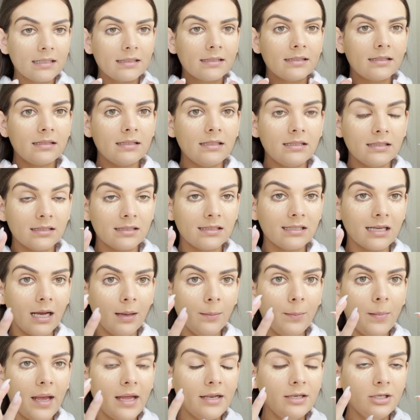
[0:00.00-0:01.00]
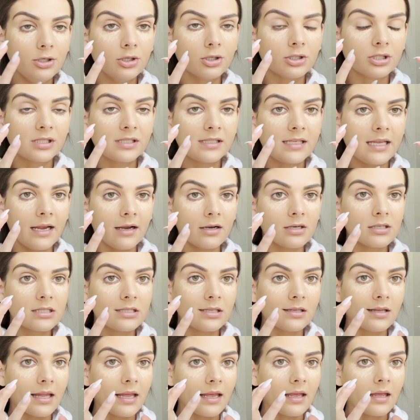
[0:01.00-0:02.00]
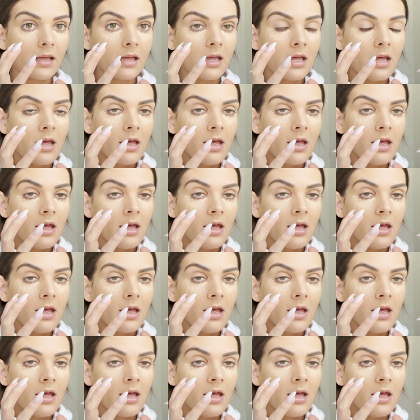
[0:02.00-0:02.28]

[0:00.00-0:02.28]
seized up, and you're scared to like